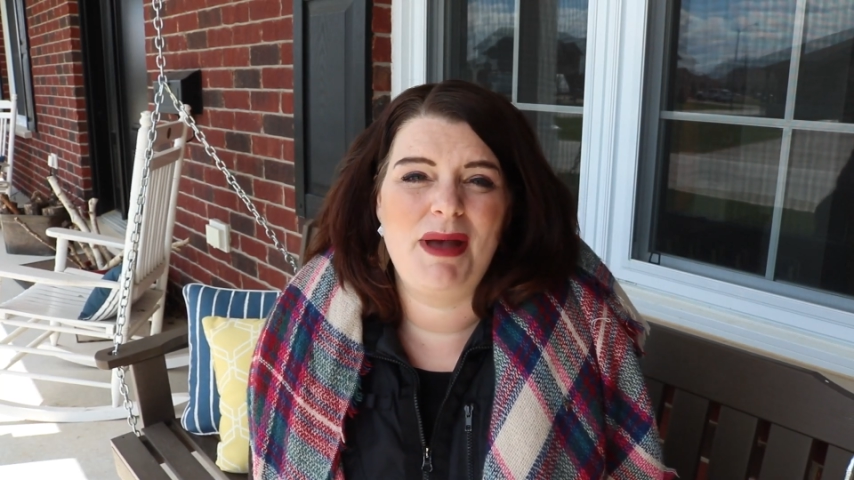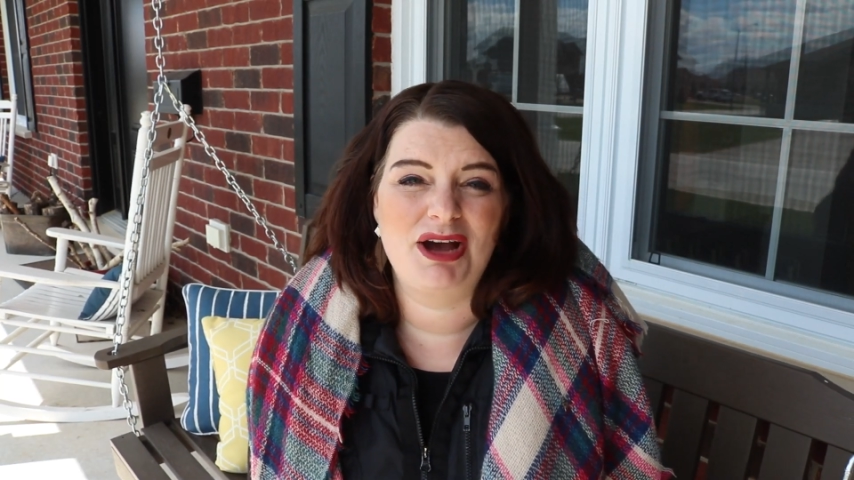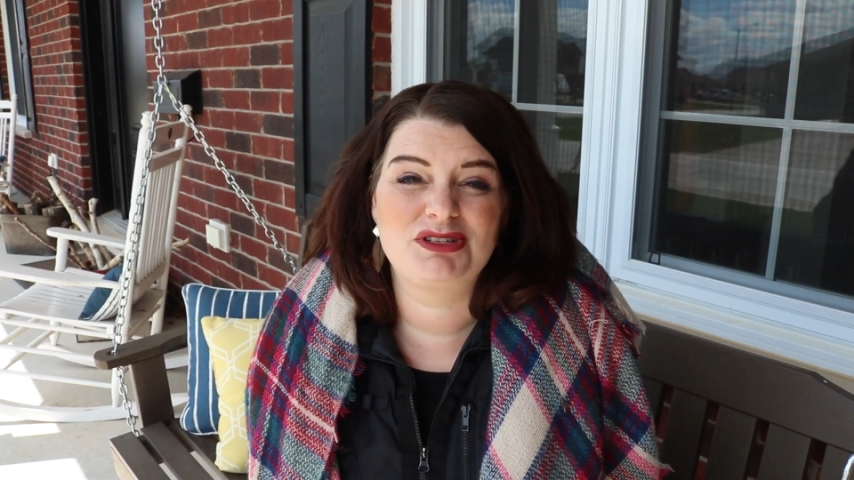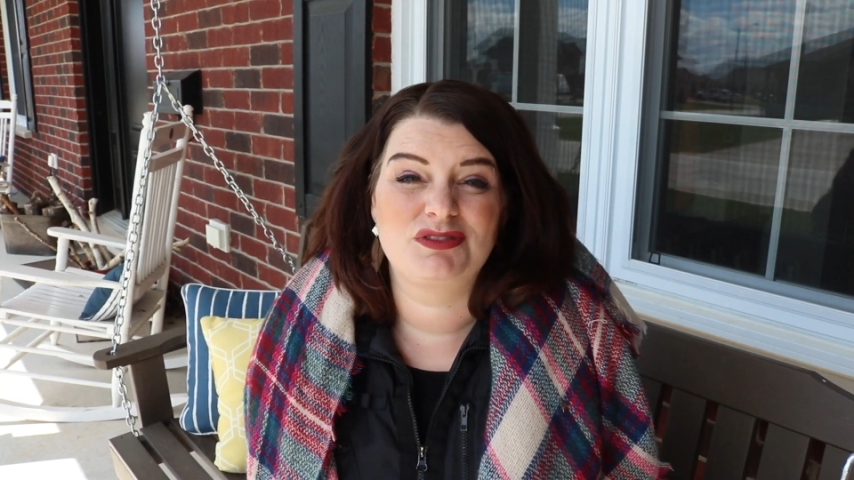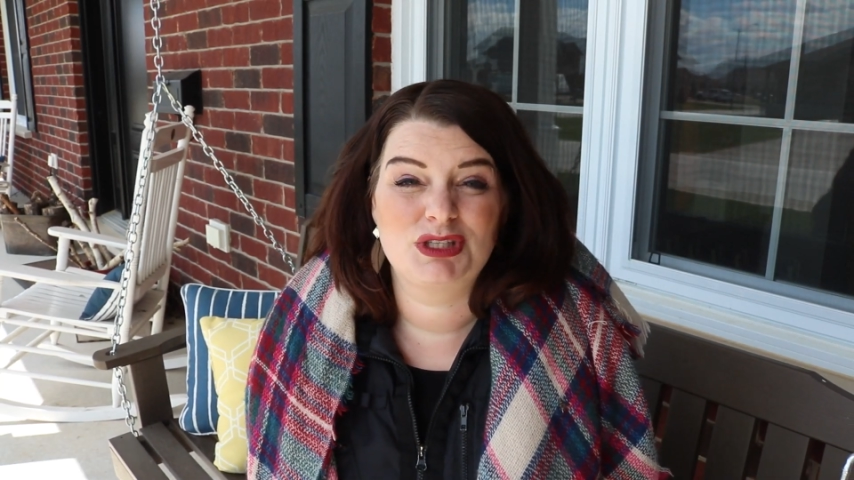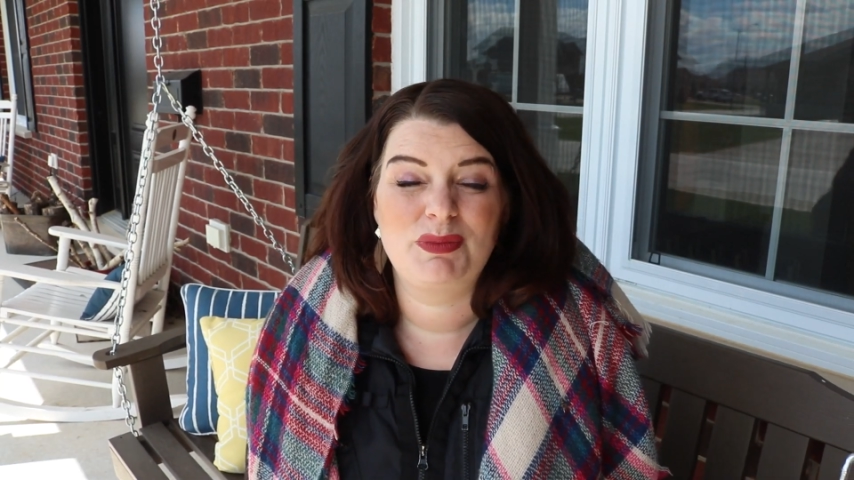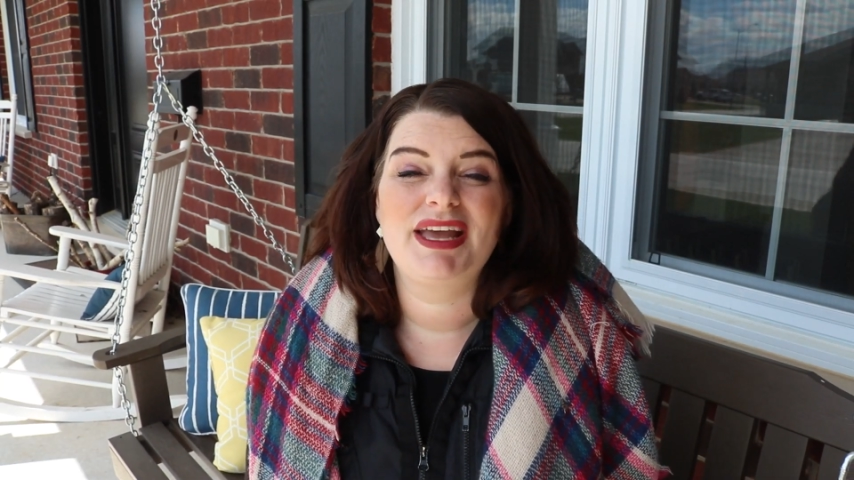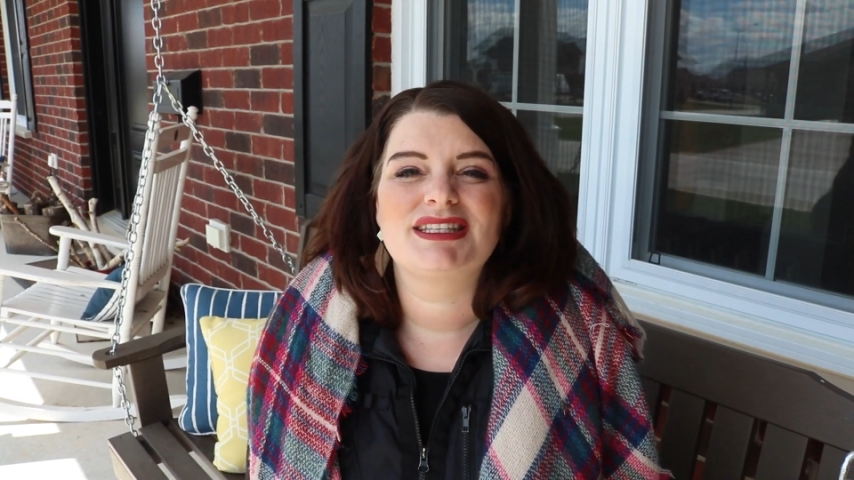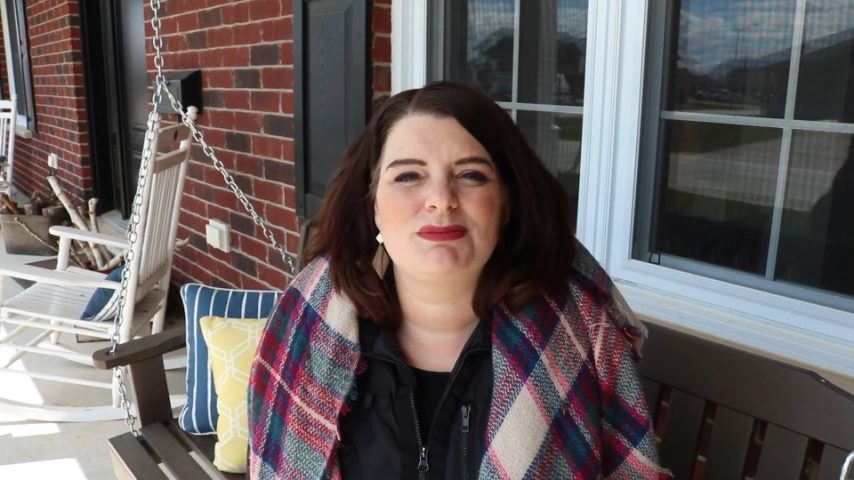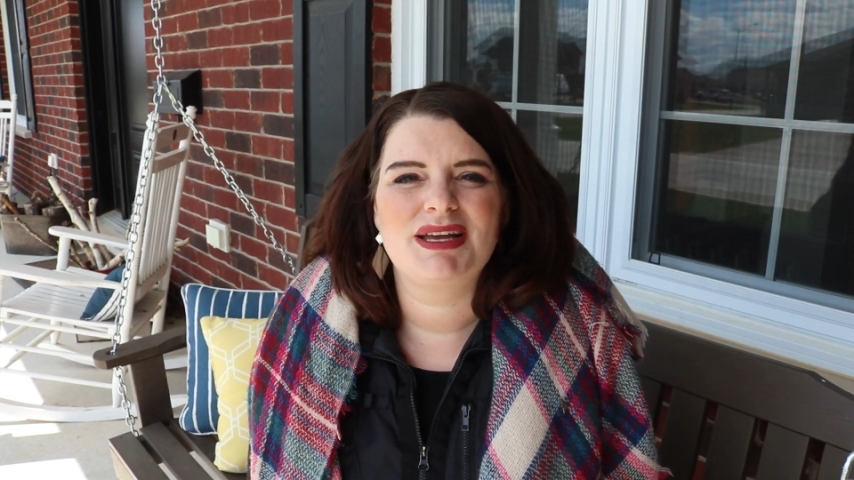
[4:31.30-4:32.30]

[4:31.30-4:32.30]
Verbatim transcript: amount of space,